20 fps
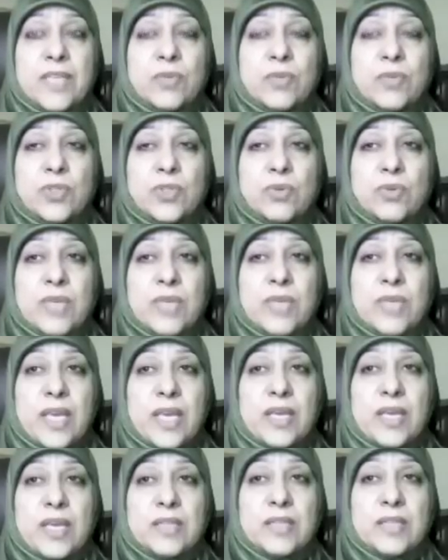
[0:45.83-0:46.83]
It was
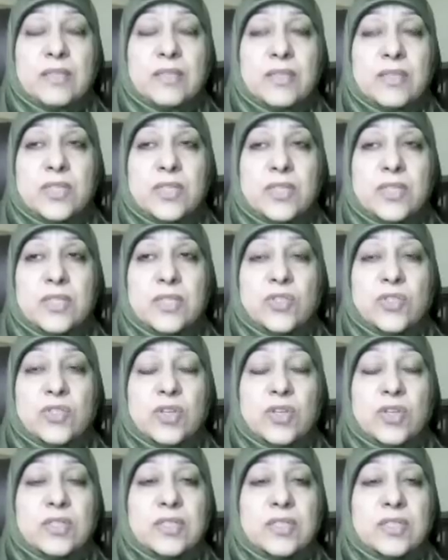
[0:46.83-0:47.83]
okay until she
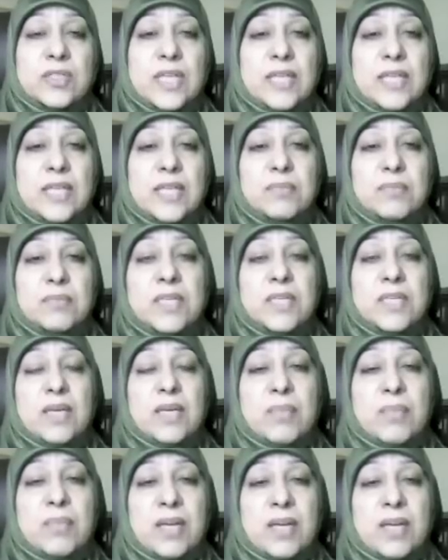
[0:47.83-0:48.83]
started telling
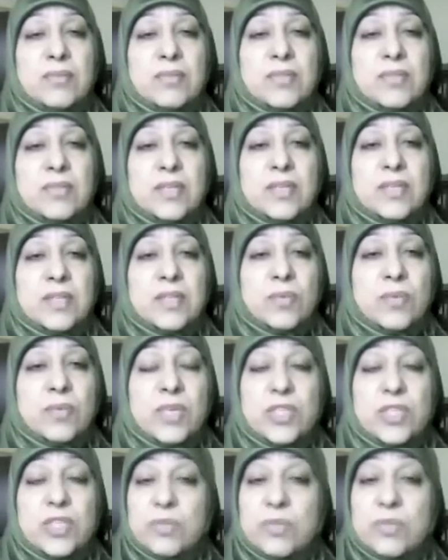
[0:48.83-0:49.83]
me about
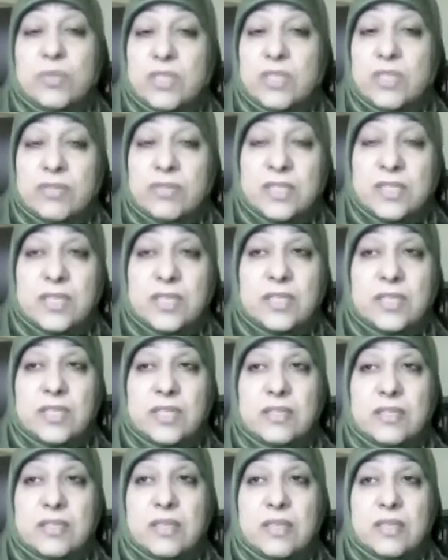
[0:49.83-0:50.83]
the way she was
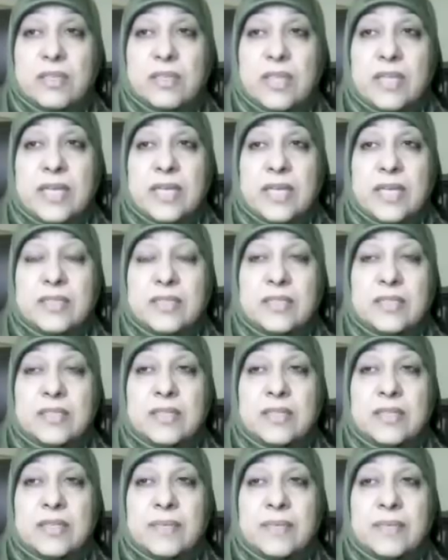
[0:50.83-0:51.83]
arrested,
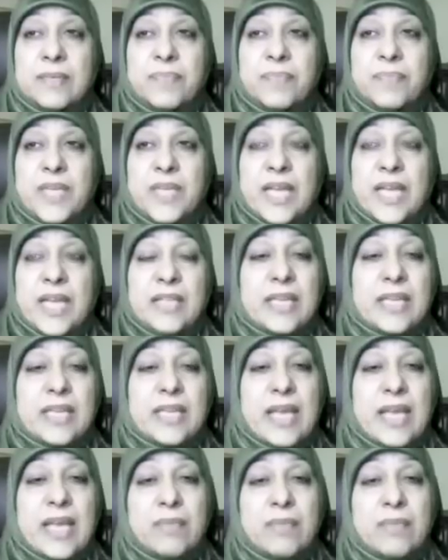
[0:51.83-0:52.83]
that they had
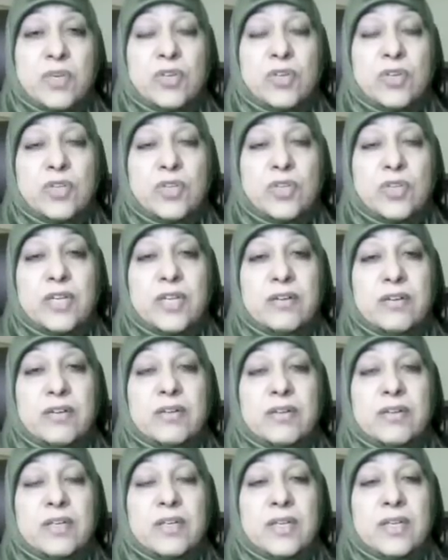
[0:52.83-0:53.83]
the camera on
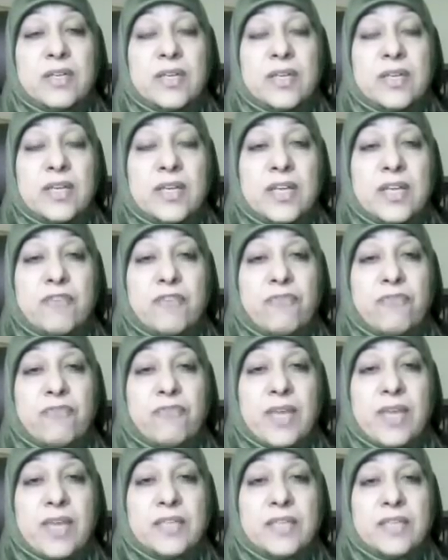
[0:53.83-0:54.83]
her
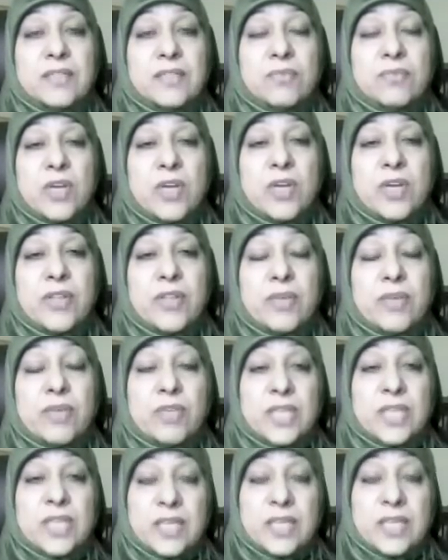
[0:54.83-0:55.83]
face while
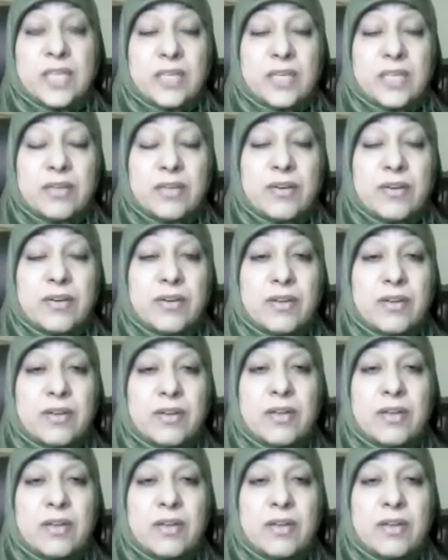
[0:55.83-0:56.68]
they were kicking her